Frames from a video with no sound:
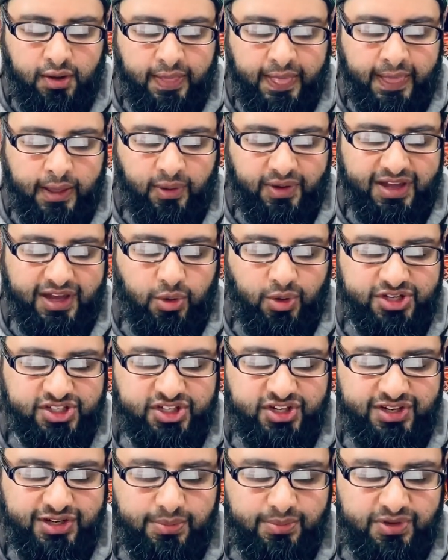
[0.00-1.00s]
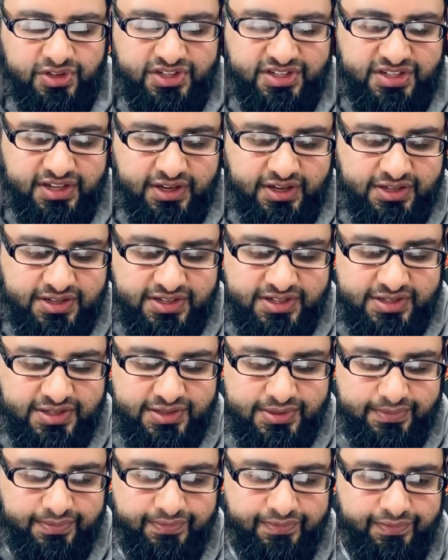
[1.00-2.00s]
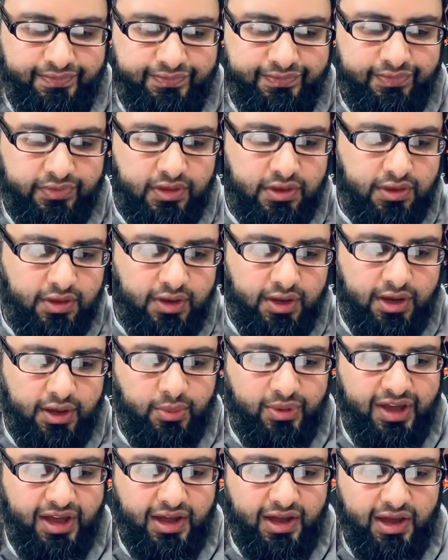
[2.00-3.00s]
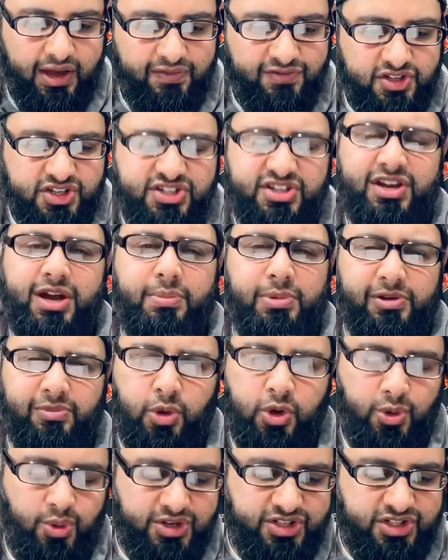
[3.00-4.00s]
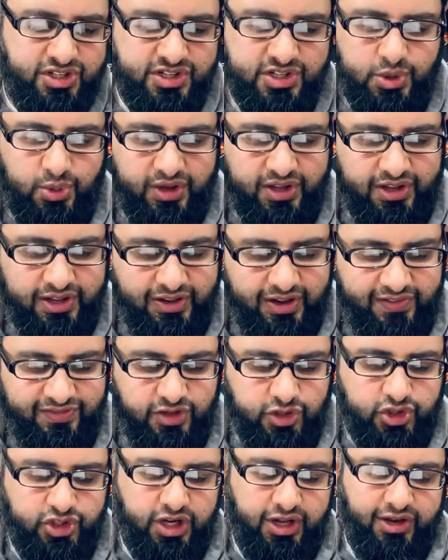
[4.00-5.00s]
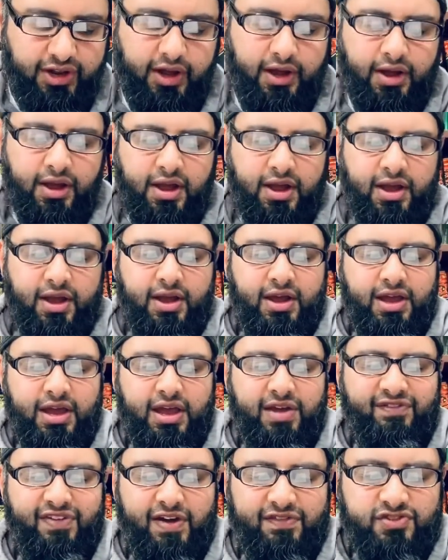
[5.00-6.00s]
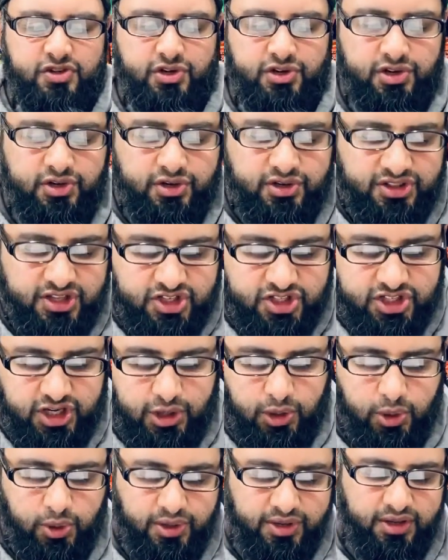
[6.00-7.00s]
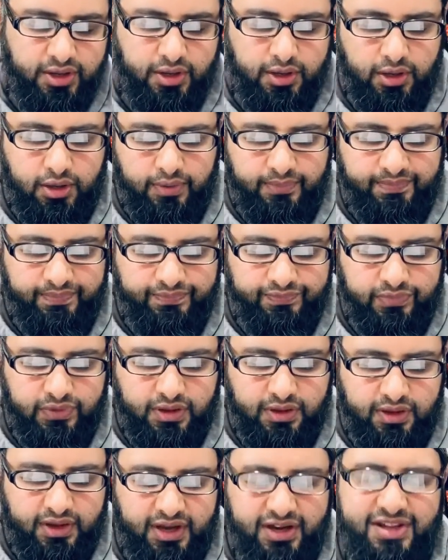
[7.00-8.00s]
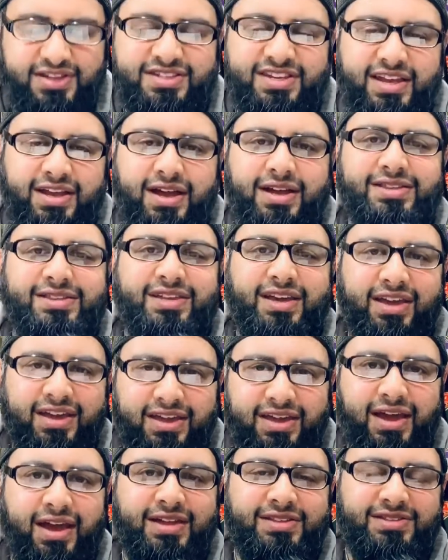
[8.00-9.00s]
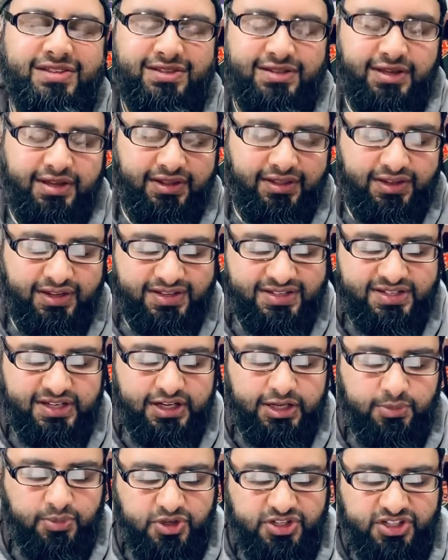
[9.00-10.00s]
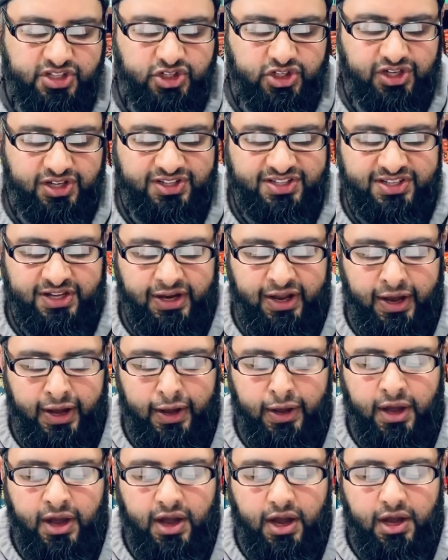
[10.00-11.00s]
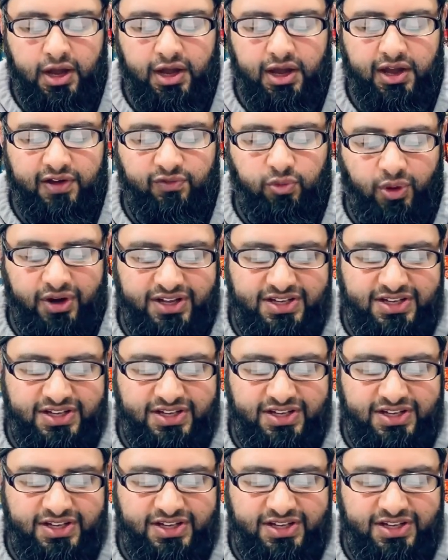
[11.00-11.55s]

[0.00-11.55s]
Okay, question number 6. We have just a couple of more questions quickly left, inshallah. If after tashahhud, and he's saying at-tahiyat in the sitting position in salah, if one